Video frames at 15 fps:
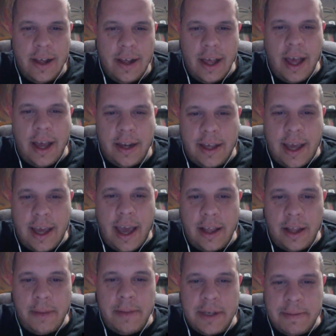And
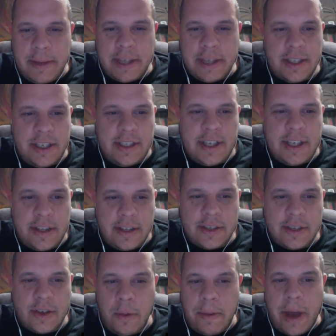Caleb is basically sent to
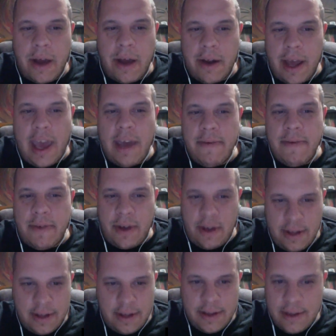scope out Ava,
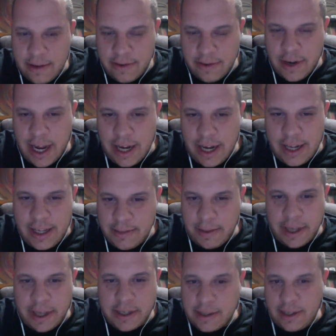right? He's
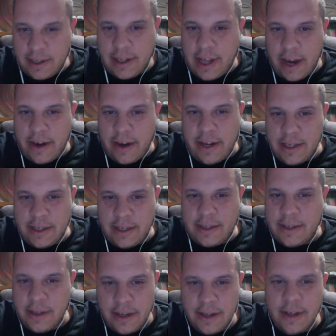basically there.
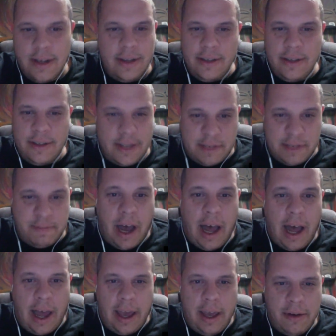He's the
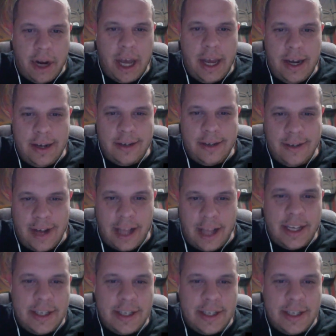spy, right? At least.